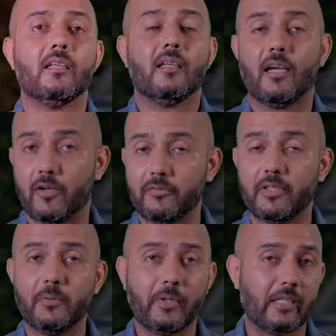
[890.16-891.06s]

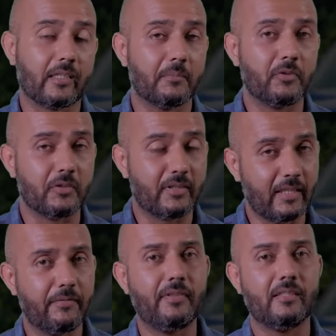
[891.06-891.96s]
However, when it comes to
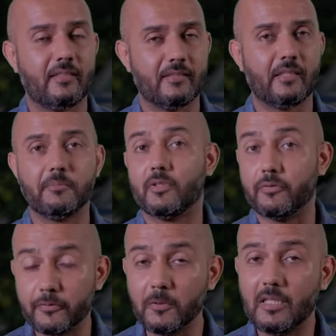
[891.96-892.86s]
safety systems, the
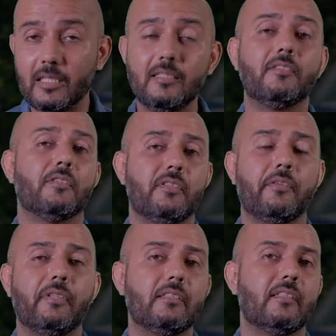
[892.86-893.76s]
full list of
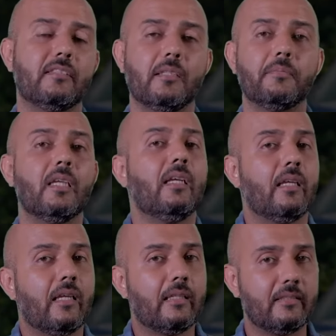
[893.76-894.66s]
safety systems,
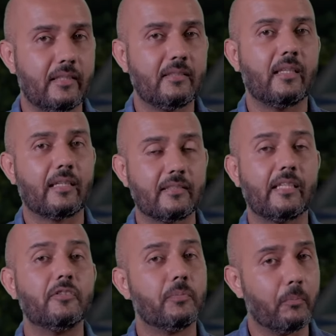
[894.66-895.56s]
it just
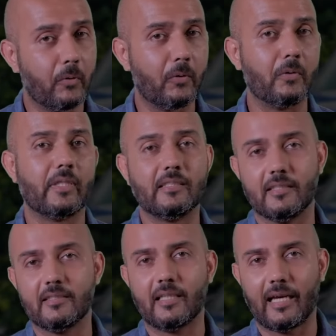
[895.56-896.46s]
extends more than just